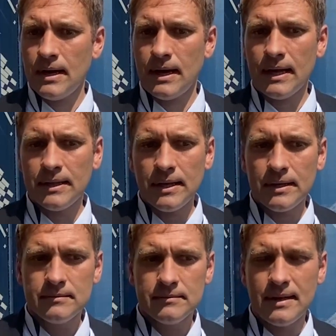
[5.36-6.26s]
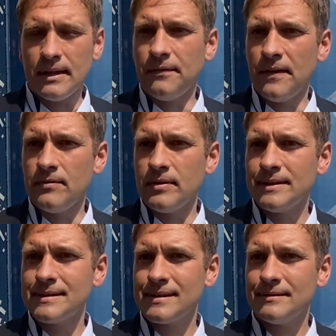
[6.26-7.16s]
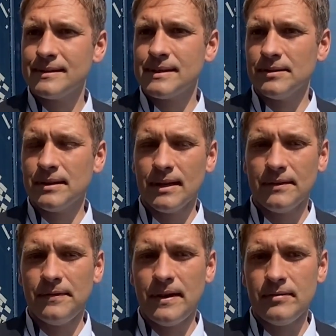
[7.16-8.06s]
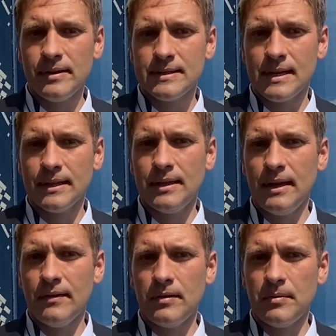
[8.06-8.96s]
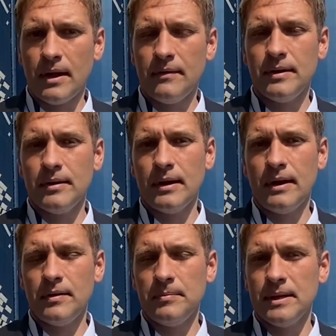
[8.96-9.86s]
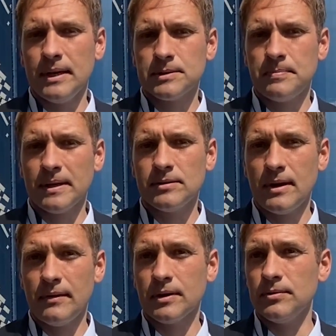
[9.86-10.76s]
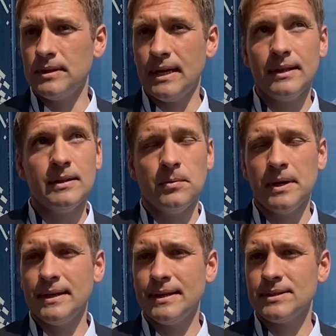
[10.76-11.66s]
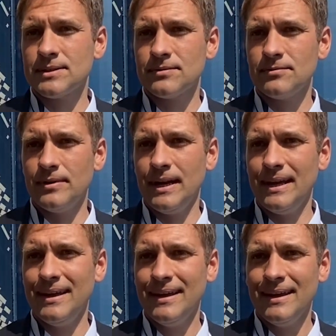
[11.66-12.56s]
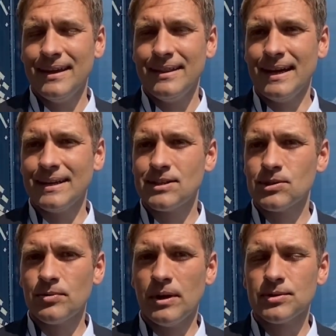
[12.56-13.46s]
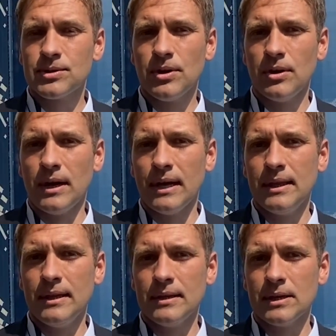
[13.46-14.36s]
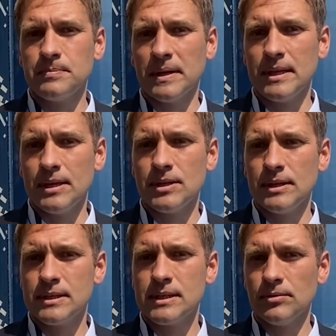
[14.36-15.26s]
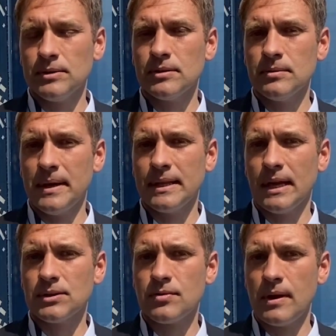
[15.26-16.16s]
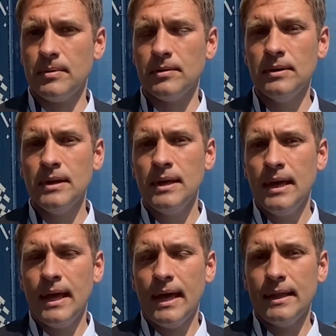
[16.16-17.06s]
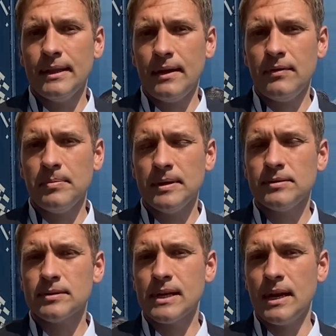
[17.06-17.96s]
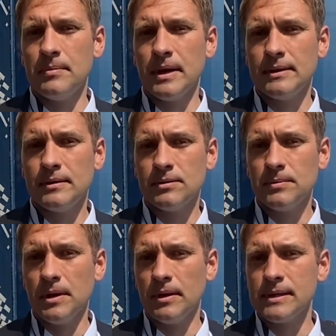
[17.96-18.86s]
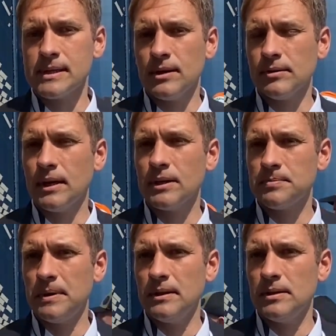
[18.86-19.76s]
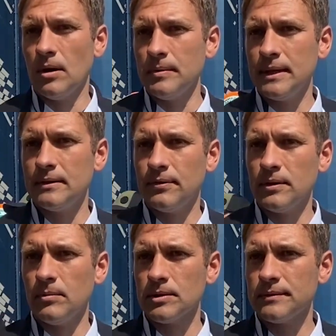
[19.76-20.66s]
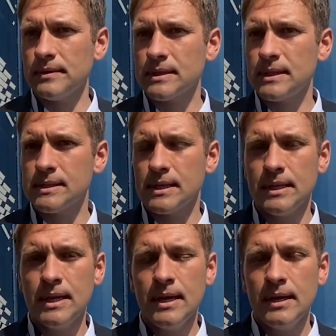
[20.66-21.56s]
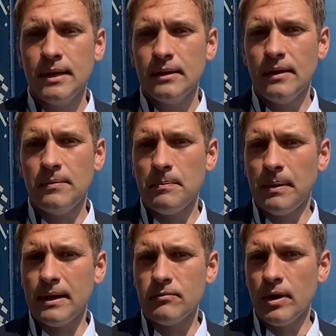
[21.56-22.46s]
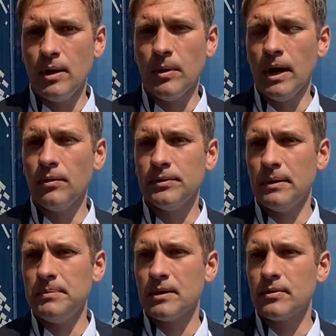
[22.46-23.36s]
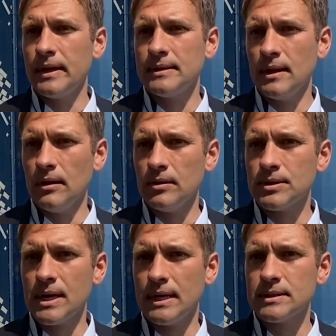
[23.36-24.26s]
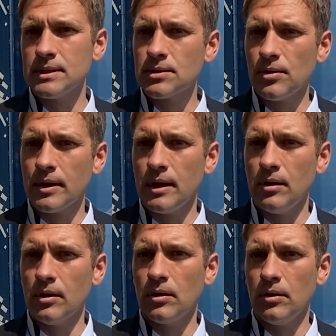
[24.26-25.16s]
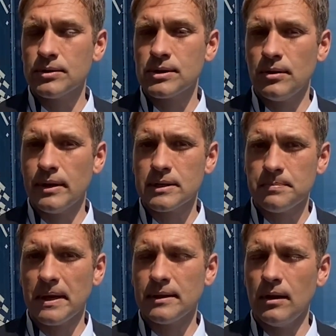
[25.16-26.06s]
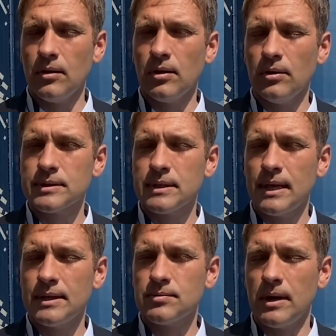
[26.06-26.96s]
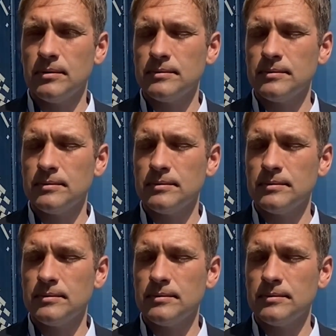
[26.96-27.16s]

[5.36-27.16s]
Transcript: I think they're the favourites. Celtic are the favourites, and I think everybody expect to have a good day. The weather is really nice as well, so I think the expectation is Celtic to make that treble and everybody to celebrate. To be honest, Celtic has been dominant for the most of the season. They've been playing really well. They've been creating a lot of chances, scoring a lot of goals, so I expect a lot of goals today as well.